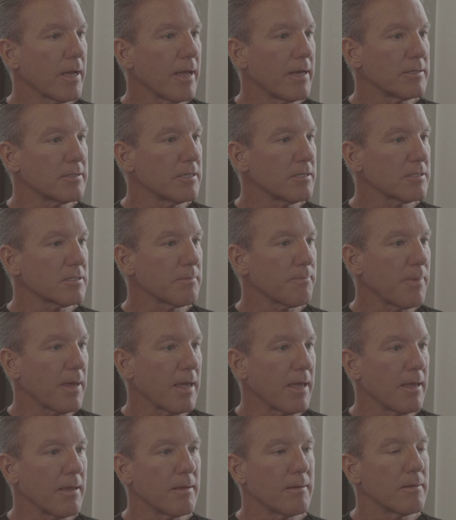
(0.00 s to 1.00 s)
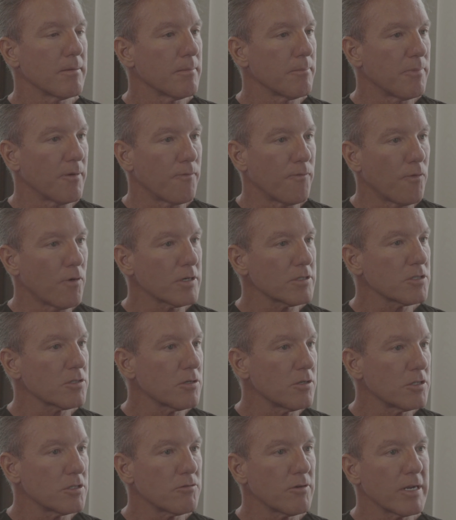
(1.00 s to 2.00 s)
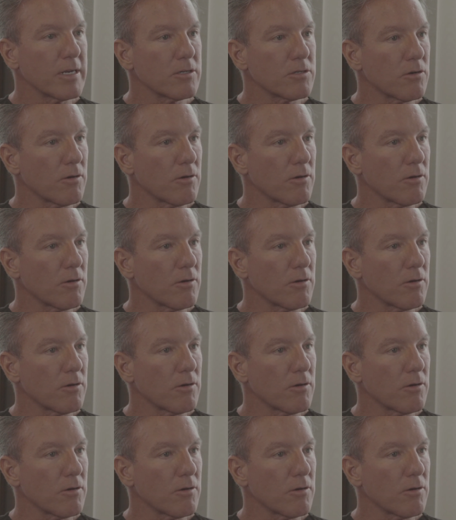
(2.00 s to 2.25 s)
anticipate before surgery,